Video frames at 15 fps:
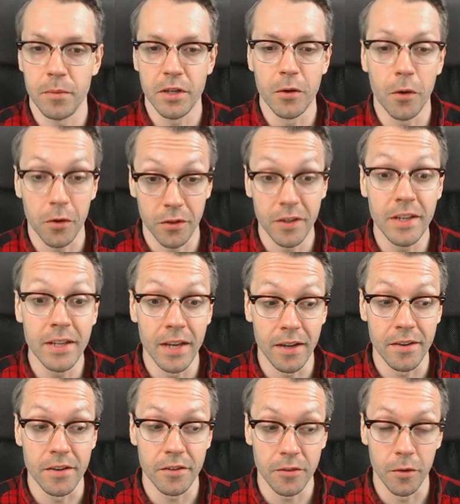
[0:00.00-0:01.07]
because he
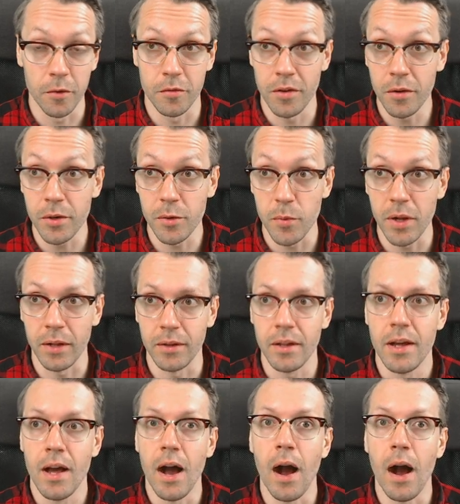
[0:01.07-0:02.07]
understood very well